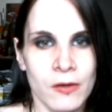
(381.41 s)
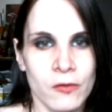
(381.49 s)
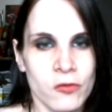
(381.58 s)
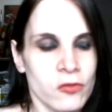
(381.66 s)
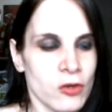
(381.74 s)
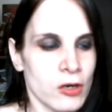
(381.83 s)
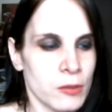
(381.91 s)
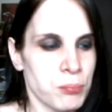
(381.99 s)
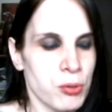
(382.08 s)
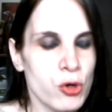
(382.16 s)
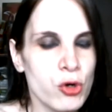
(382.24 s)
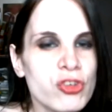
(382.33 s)
start
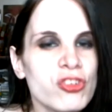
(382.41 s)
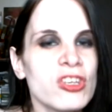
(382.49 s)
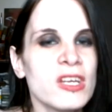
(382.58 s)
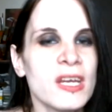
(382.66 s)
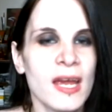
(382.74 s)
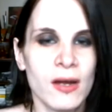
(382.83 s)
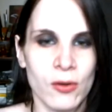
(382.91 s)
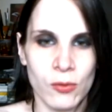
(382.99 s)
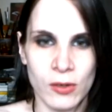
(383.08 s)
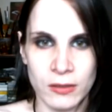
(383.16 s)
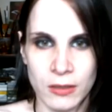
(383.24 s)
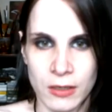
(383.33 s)
pushing out
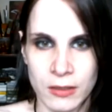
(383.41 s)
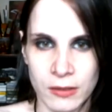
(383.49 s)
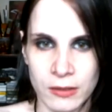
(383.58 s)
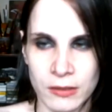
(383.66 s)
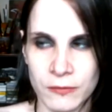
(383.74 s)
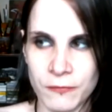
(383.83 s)
a lot of their